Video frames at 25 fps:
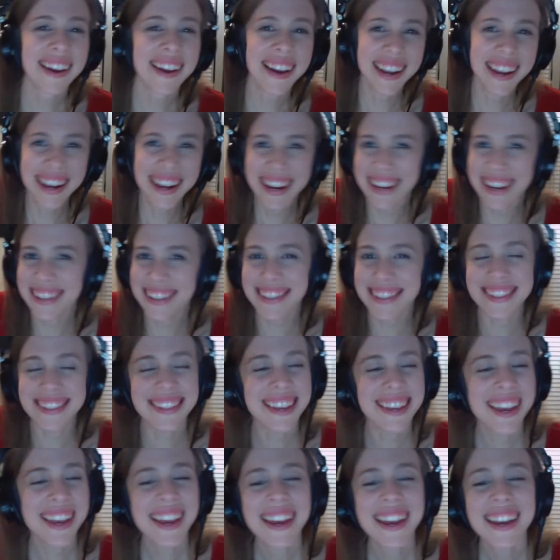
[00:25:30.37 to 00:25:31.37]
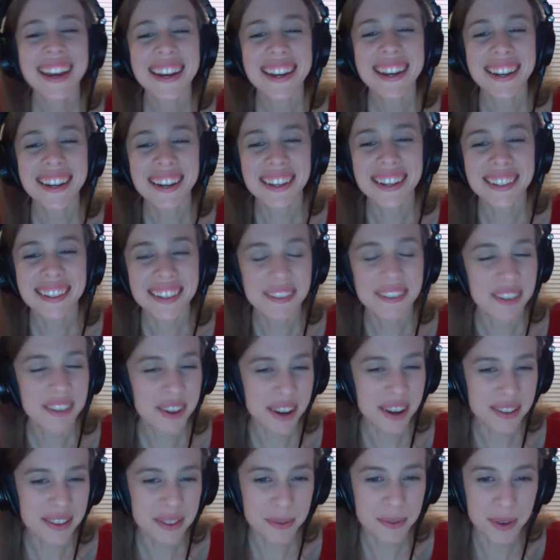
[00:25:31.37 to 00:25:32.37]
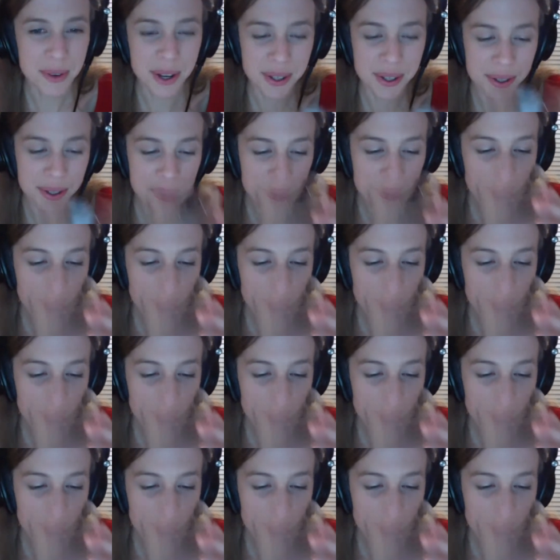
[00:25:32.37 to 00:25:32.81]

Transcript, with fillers: uh, let me grab some water.